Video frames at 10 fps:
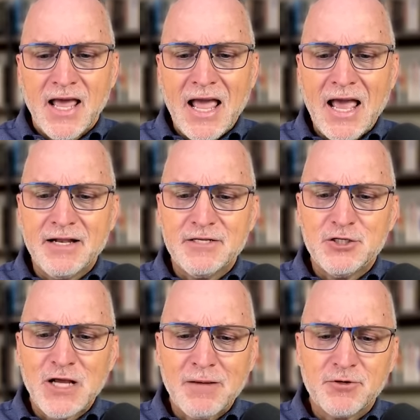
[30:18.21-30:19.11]
And
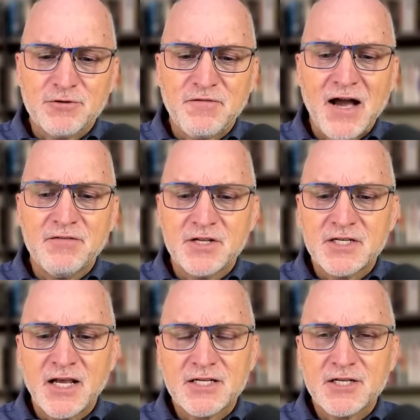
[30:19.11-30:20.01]
chapters 5 and
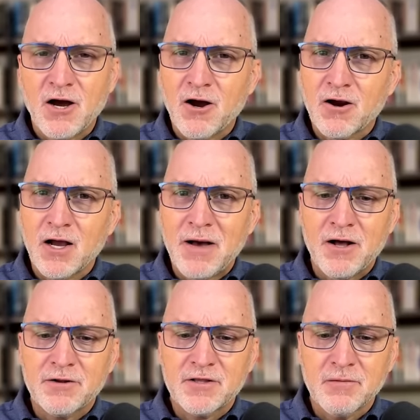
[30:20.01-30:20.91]
6 are
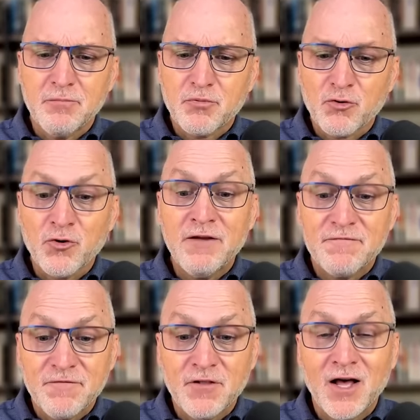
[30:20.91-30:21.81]
about the
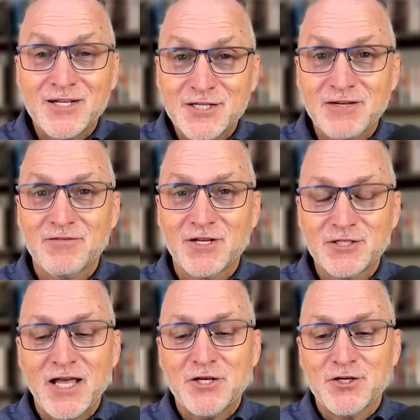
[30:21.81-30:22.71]
pre-flood
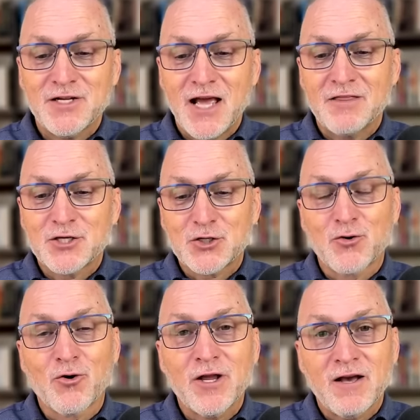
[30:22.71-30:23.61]
civilization and the
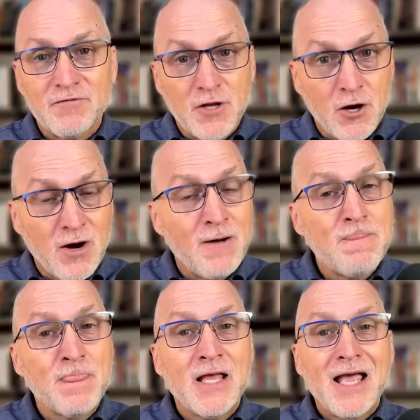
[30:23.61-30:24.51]
story of Noah
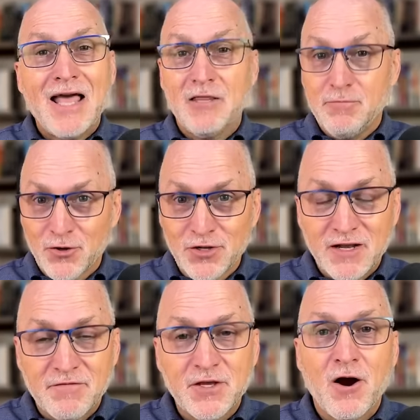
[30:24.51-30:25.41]
and the building
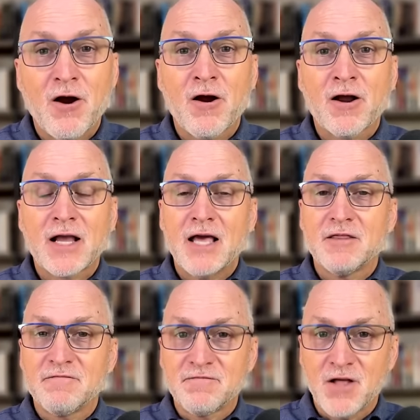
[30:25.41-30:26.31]
of the ark and
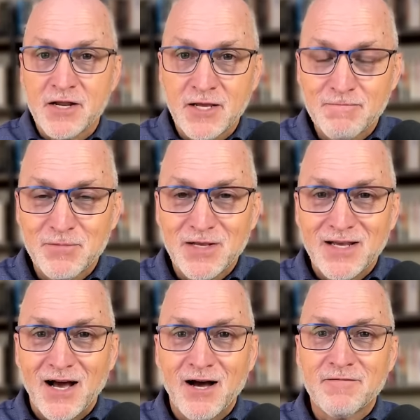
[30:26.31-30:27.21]
the flooding
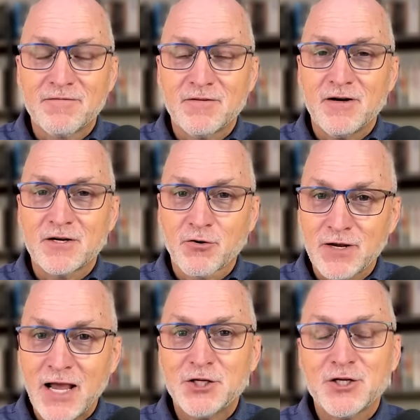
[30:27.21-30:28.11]
of
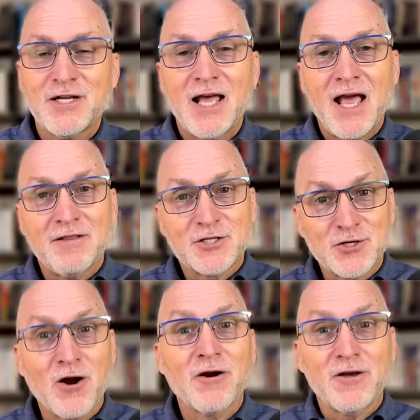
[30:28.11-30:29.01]
creation and
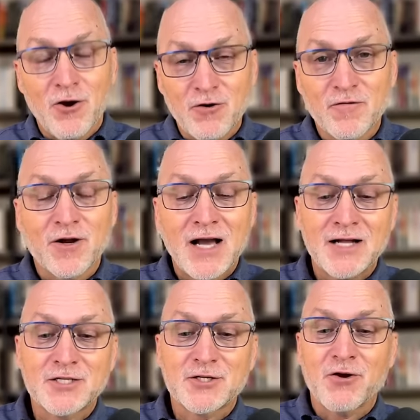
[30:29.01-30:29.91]
starting over,
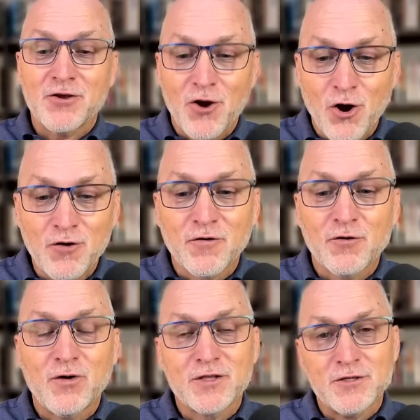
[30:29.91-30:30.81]
God starting over
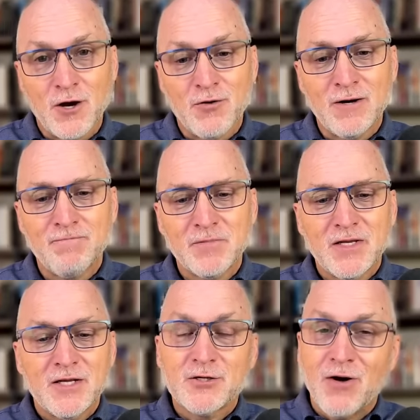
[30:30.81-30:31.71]
with Noah.
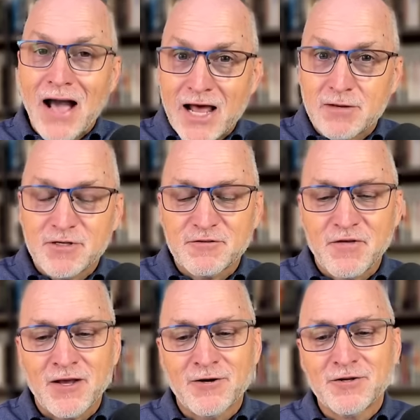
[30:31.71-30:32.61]
So Adam has
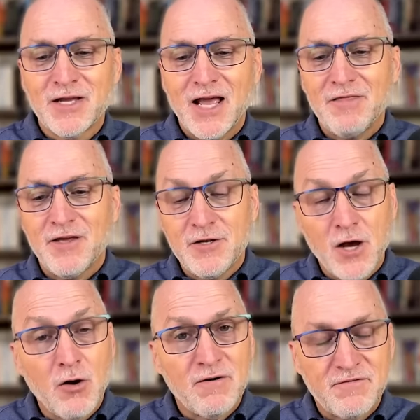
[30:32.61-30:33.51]
failed, and then
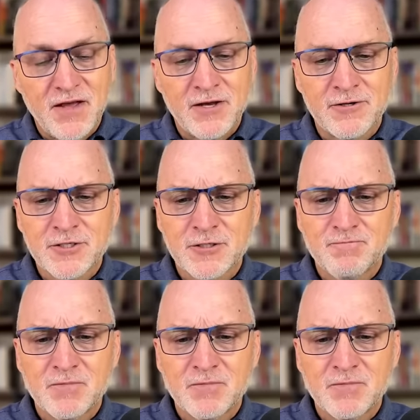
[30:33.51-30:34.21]
Noah fails.